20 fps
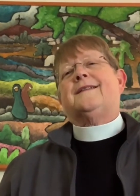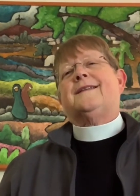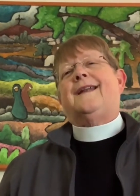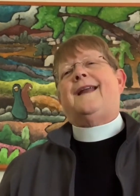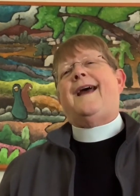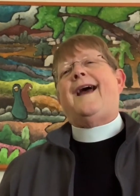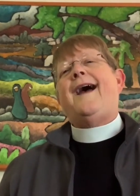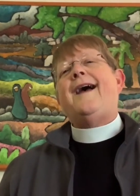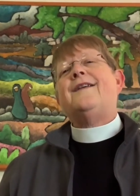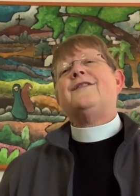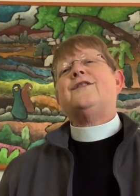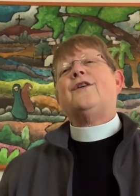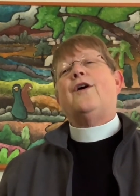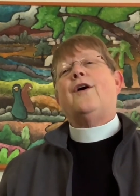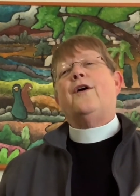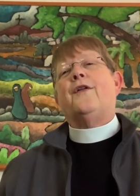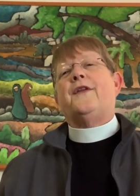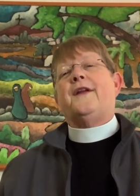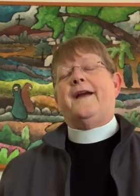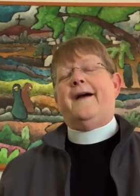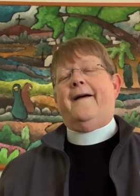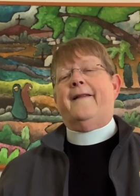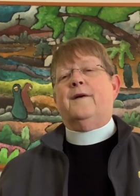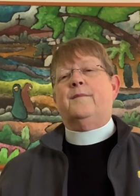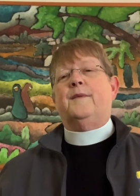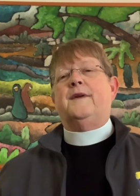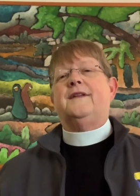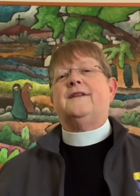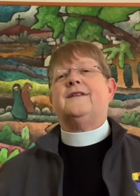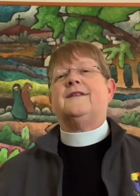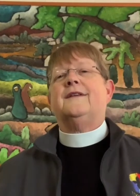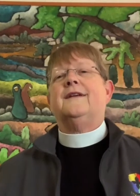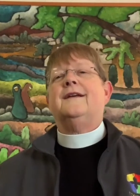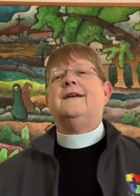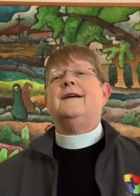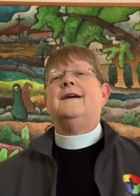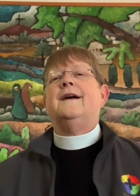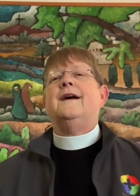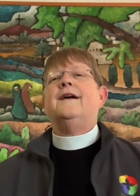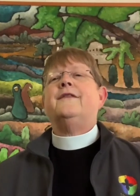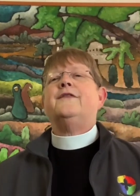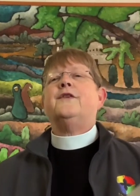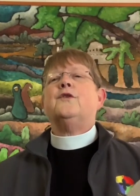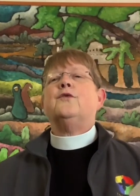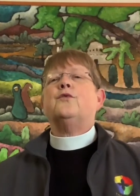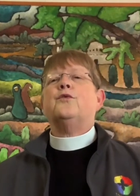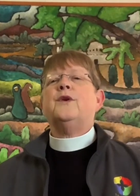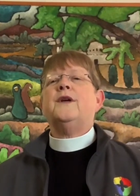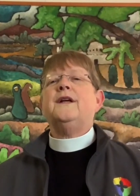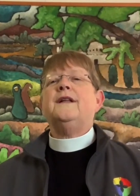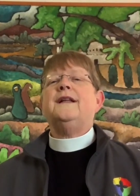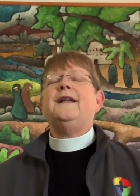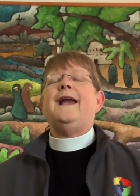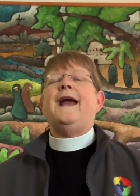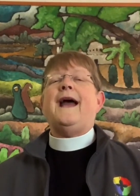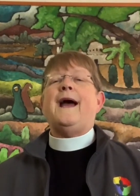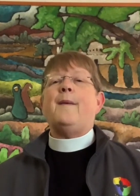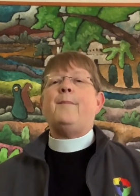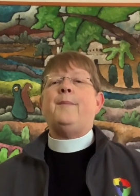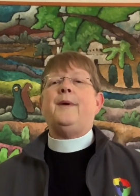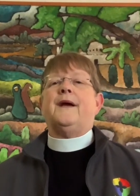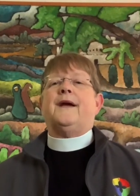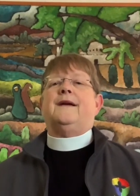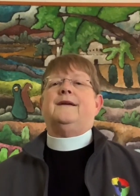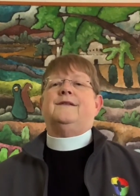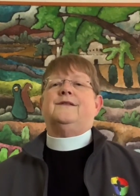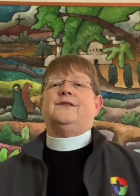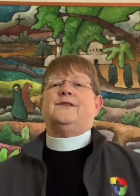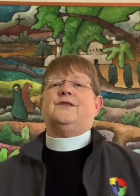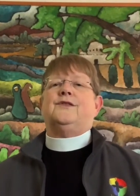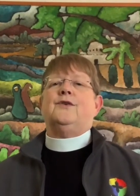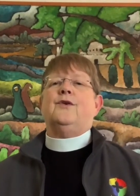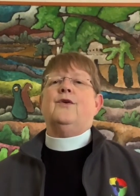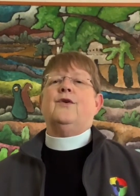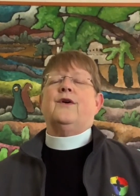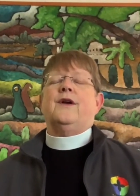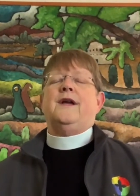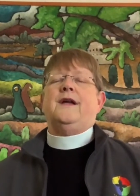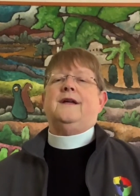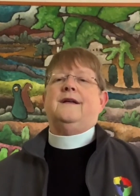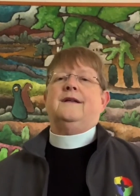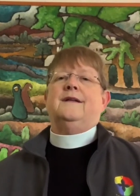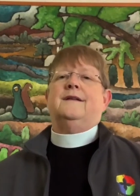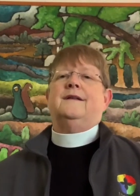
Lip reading: it has all the elements of a really epic story.